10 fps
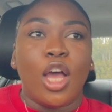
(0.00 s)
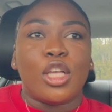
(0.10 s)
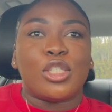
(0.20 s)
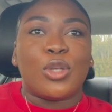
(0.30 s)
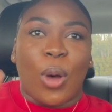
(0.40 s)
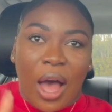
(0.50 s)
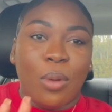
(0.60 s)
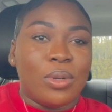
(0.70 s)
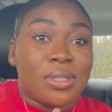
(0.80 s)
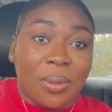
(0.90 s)
so I
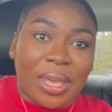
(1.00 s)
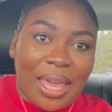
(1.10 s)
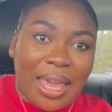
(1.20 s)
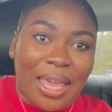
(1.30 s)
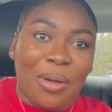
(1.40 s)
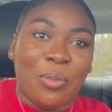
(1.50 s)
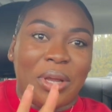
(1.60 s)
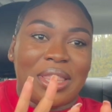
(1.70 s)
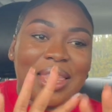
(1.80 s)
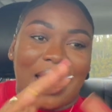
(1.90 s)
was okay
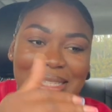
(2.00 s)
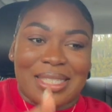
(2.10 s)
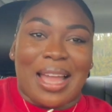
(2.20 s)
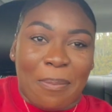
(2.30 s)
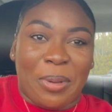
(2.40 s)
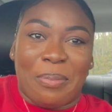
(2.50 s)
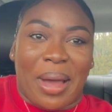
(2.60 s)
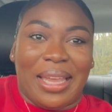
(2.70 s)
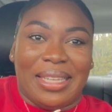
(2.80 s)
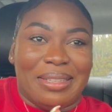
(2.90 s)
with stopping
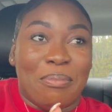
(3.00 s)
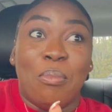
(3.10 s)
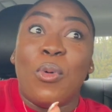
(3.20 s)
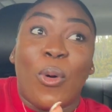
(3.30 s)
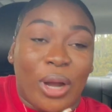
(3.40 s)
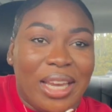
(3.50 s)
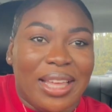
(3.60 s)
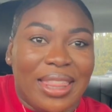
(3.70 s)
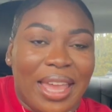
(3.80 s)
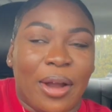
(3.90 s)
my
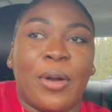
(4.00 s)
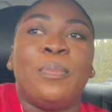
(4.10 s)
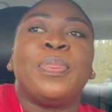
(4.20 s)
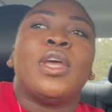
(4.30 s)
morning there